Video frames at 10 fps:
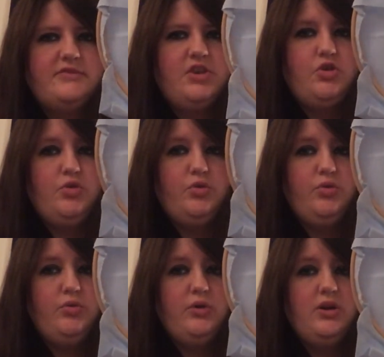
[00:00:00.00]

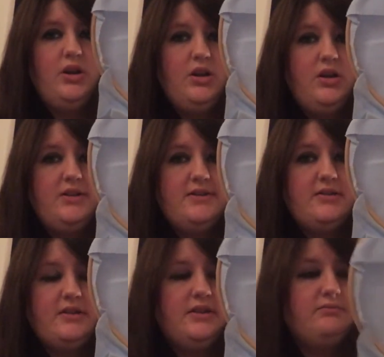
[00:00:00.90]
2 lines
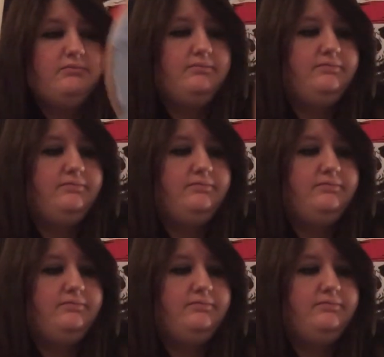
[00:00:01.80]
on him.